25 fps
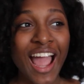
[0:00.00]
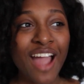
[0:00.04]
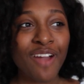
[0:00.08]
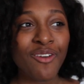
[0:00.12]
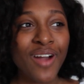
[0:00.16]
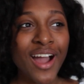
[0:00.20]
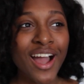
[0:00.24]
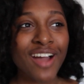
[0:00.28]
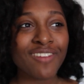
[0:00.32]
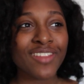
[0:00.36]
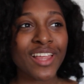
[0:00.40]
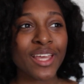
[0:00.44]
I
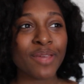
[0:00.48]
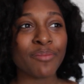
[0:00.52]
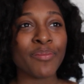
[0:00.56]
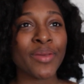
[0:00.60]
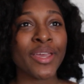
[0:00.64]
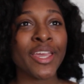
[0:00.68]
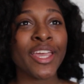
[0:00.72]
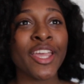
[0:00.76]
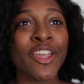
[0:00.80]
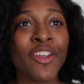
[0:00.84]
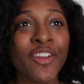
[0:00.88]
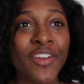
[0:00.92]
will have like
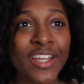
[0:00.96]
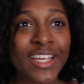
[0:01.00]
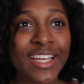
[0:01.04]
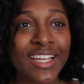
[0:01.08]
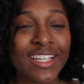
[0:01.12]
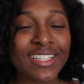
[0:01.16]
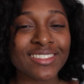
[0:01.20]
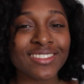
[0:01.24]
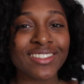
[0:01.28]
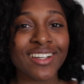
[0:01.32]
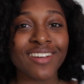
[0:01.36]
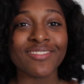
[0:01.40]

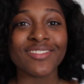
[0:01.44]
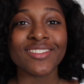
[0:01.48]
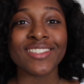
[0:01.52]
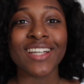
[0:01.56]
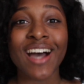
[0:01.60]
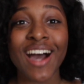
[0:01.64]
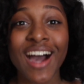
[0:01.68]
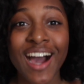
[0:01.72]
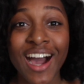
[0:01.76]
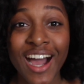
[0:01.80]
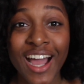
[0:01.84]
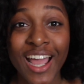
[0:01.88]
periods of
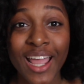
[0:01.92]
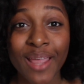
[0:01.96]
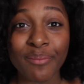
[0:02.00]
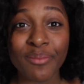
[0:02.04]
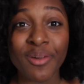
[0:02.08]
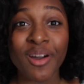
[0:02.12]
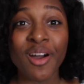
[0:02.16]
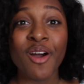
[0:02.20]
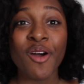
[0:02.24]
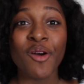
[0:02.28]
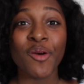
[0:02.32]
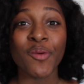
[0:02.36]

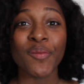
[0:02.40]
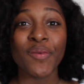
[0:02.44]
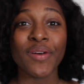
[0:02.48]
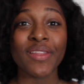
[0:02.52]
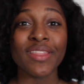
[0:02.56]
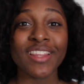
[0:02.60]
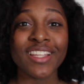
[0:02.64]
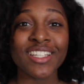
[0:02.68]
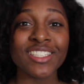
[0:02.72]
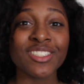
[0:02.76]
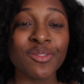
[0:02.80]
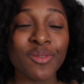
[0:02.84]
time
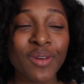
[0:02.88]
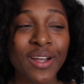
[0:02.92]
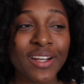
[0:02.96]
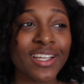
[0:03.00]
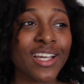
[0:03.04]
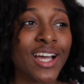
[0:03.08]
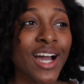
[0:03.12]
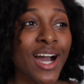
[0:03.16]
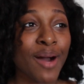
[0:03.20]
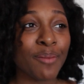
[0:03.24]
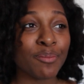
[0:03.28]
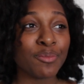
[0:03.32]
when this
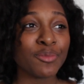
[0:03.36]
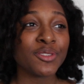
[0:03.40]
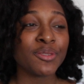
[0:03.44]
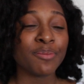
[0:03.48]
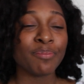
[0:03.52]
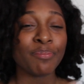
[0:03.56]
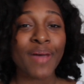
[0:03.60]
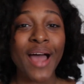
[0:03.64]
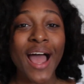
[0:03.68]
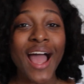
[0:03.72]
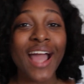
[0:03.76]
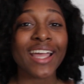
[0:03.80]
one comes
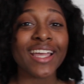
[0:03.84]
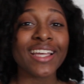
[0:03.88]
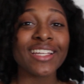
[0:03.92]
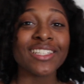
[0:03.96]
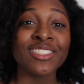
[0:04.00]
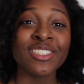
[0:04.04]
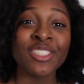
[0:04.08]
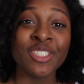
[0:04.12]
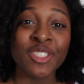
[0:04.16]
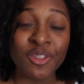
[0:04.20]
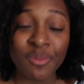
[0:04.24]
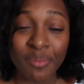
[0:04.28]
back
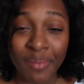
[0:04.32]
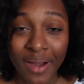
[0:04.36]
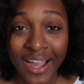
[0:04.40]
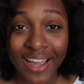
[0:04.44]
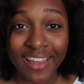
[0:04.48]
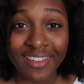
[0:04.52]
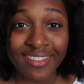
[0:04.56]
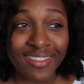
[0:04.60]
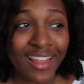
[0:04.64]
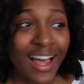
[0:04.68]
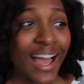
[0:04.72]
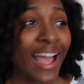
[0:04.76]
into
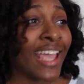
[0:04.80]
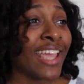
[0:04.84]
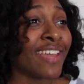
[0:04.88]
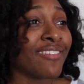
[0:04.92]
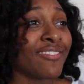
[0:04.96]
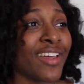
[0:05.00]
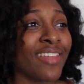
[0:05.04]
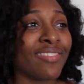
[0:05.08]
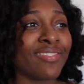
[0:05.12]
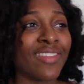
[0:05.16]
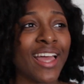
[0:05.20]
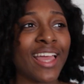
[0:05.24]
my
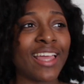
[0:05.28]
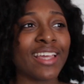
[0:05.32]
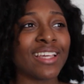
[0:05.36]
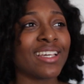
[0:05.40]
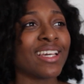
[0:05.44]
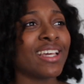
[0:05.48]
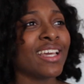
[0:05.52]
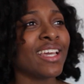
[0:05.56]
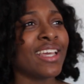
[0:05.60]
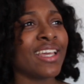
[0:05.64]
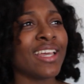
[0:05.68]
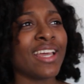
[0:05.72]
life and
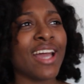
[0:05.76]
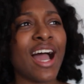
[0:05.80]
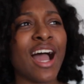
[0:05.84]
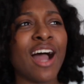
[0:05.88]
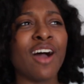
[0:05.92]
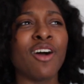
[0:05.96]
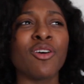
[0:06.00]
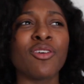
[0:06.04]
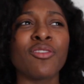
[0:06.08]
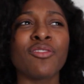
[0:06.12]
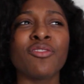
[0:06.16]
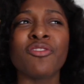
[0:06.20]
like
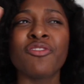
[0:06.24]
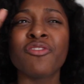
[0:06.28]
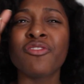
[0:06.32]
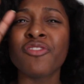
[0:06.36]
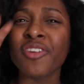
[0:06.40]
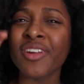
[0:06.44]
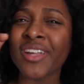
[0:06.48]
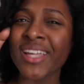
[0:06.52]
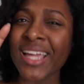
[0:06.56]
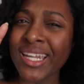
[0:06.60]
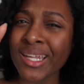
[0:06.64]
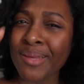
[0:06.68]
I'll
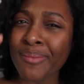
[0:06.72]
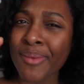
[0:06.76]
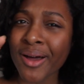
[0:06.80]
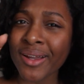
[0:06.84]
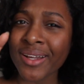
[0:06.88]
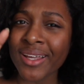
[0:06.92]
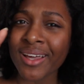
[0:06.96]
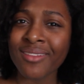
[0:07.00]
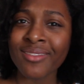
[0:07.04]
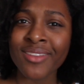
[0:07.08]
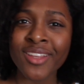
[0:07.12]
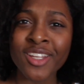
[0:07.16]
forget
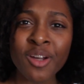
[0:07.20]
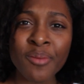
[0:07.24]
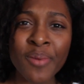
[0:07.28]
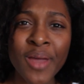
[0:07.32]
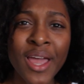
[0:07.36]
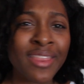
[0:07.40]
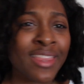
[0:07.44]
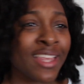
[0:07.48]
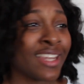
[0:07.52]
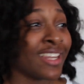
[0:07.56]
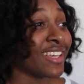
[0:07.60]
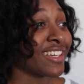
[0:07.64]
about it a little
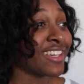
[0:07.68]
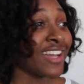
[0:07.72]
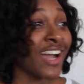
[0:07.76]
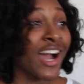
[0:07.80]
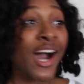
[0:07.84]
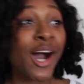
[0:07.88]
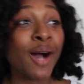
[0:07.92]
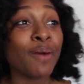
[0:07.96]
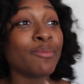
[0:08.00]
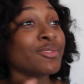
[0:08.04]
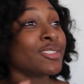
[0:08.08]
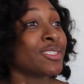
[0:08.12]
bit and then it
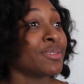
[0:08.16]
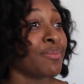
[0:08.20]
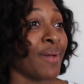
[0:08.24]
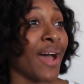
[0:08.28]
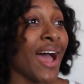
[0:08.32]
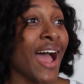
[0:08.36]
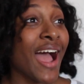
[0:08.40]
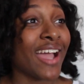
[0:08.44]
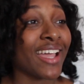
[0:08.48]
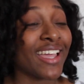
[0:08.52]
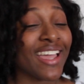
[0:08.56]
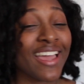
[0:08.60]
comes
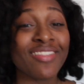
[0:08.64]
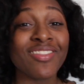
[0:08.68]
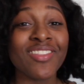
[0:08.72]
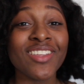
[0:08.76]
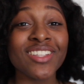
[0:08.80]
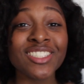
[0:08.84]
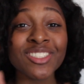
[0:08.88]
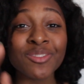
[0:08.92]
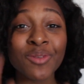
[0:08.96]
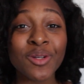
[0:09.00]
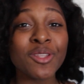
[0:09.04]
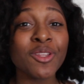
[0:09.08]
back and
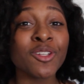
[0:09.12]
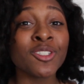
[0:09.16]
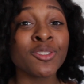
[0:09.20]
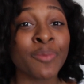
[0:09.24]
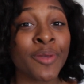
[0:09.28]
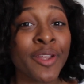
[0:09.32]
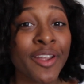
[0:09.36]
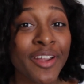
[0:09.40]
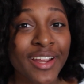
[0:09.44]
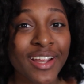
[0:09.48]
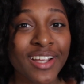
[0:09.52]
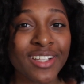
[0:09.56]
this is one of those
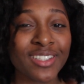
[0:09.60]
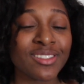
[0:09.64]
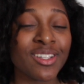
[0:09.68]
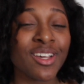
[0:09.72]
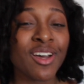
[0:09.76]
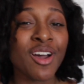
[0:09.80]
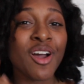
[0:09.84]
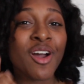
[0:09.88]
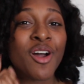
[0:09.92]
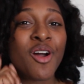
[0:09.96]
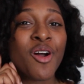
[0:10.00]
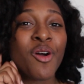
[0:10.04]
periods
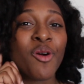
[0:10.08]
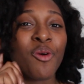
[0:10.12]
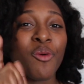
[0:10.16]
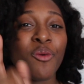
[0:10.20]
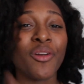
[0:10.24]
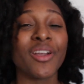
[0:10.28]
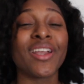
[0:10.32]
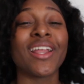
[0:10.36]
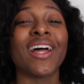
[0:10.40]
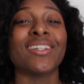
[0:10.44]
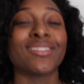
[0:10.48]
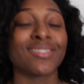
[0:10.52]

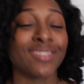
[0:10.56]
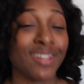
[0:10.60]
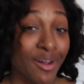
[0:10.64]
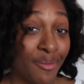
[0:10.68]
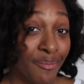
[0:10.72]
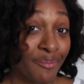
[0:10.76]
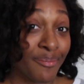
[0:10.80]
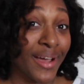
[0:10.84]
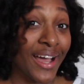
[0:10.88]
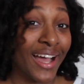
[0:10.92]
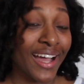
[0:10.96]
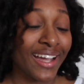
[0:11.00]
where it has
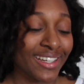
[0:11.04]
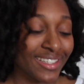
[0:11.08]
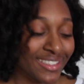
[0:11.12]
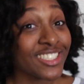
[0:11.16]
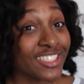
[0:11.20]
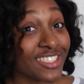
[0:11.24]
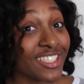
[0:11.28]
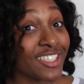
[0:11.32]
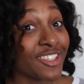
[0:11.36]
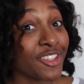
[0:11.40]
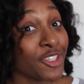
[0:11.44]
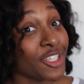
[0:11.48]
come back.
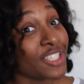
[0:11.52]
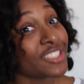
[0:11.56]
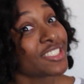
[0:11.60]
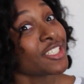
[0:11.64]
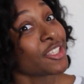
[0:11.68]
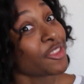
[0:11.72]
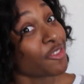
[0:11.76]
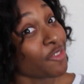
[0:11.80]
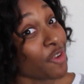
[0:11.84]
So it's a